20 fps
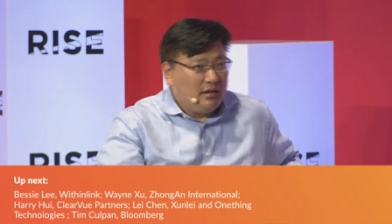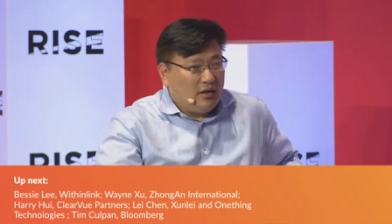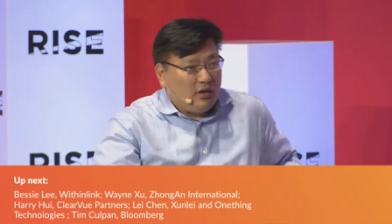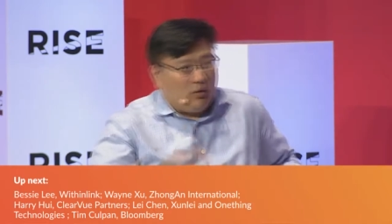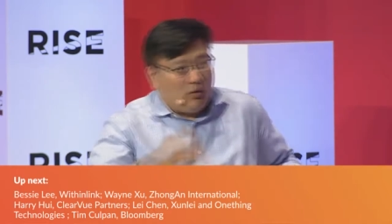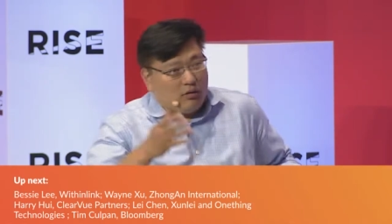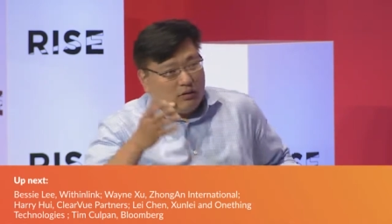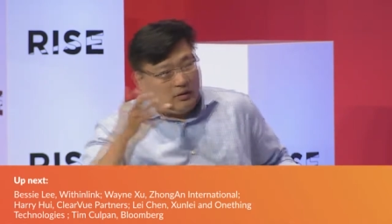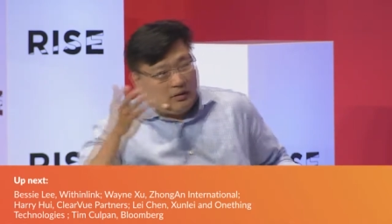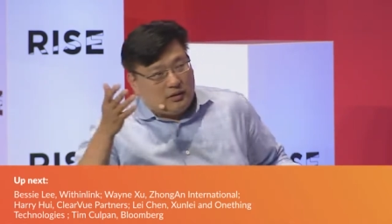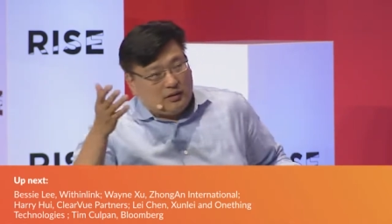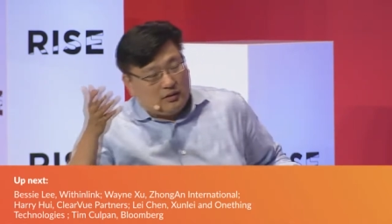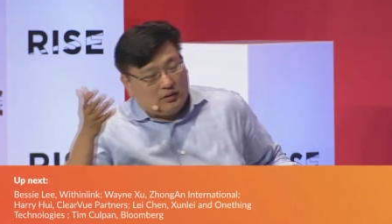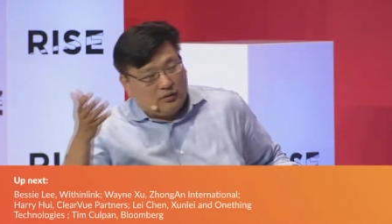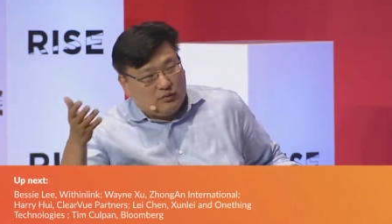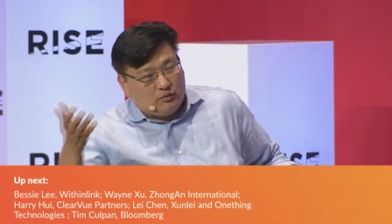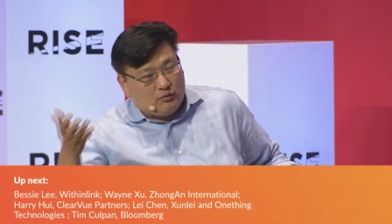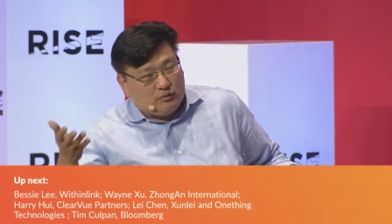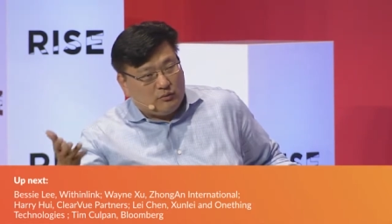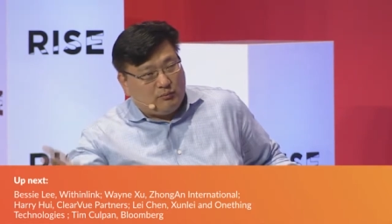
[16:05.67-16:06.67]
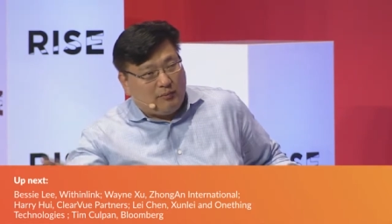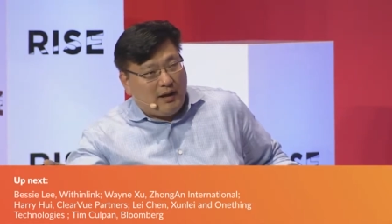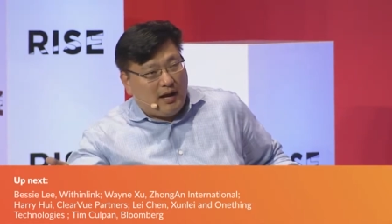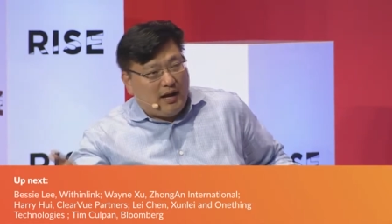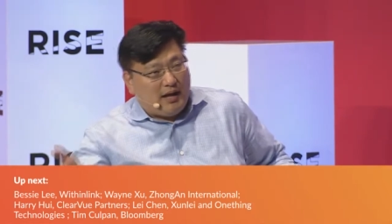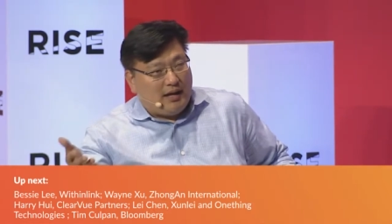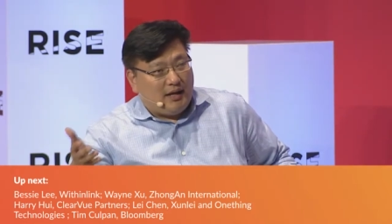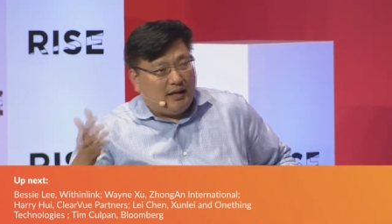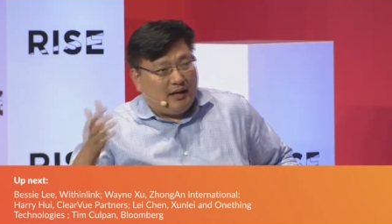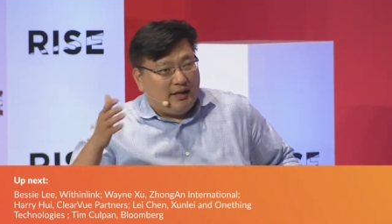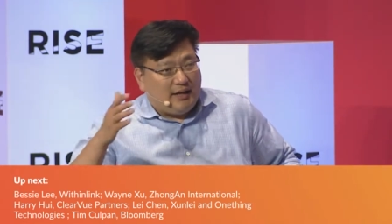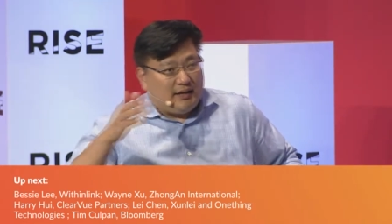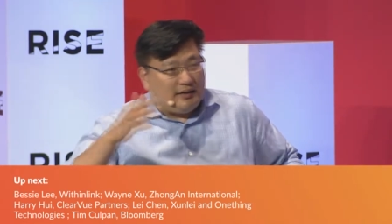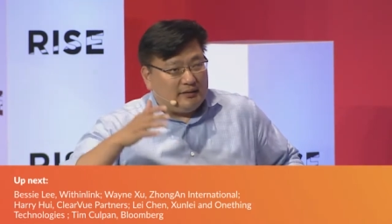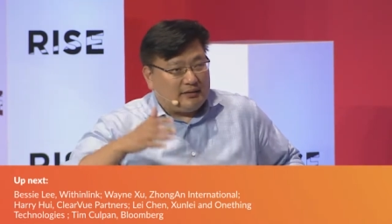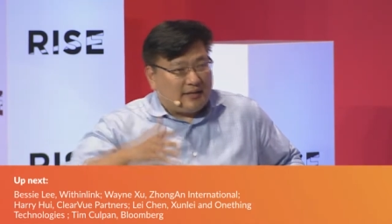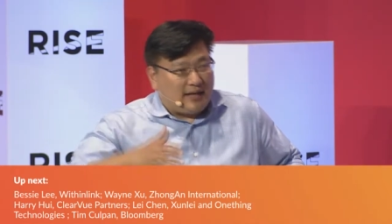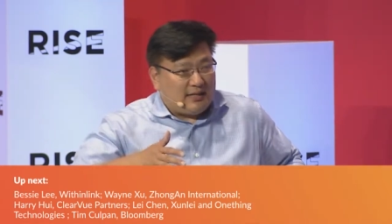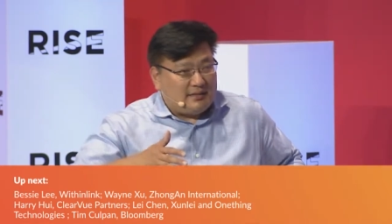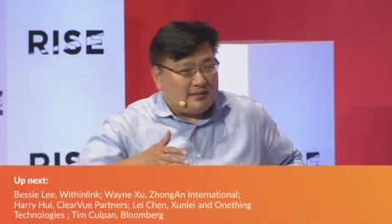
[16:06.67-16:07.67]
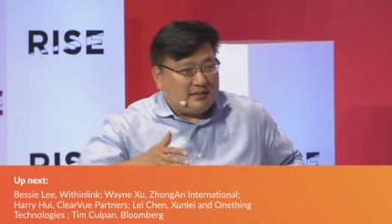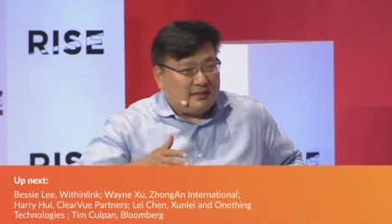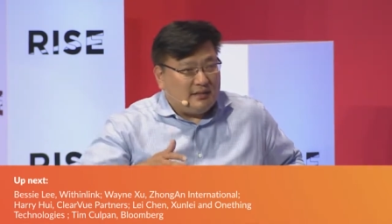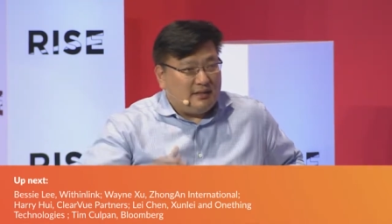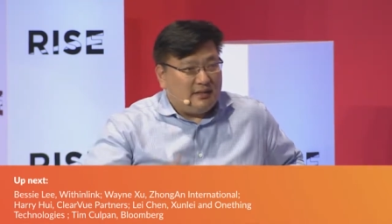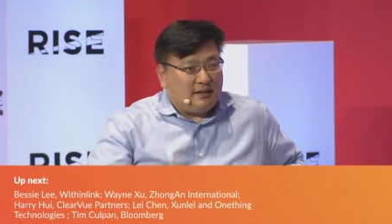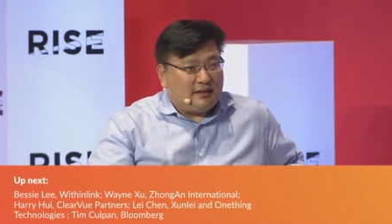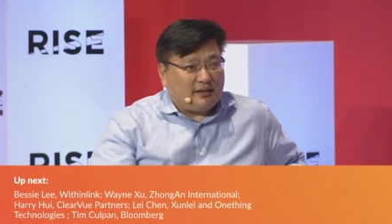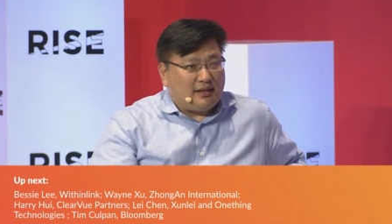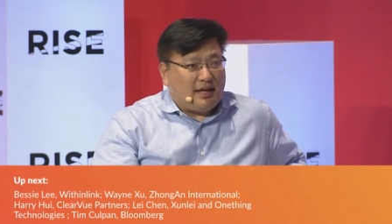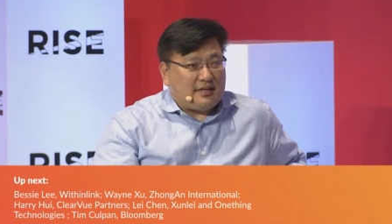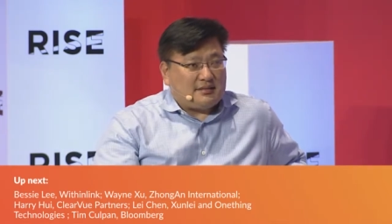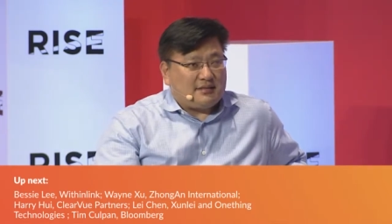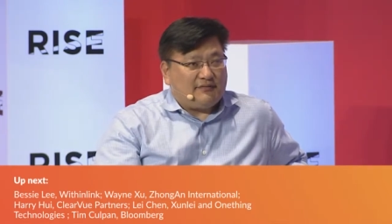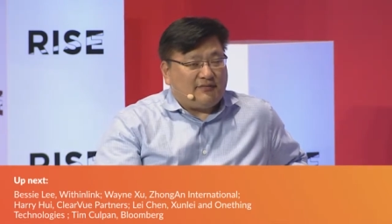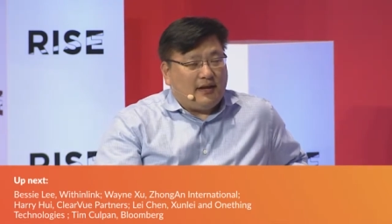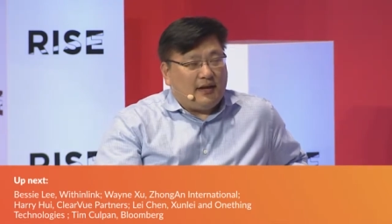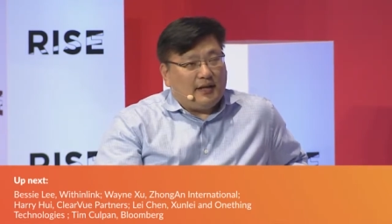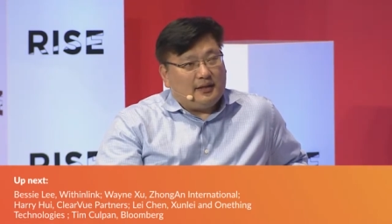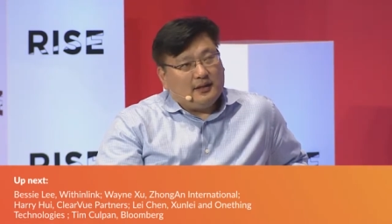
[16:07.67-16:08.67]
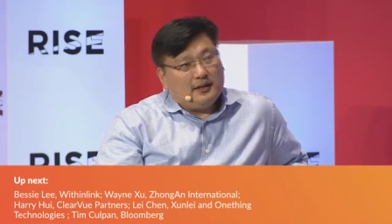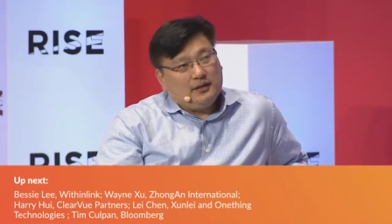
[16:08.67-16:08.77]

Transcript: or Wuba and Ganji in classified,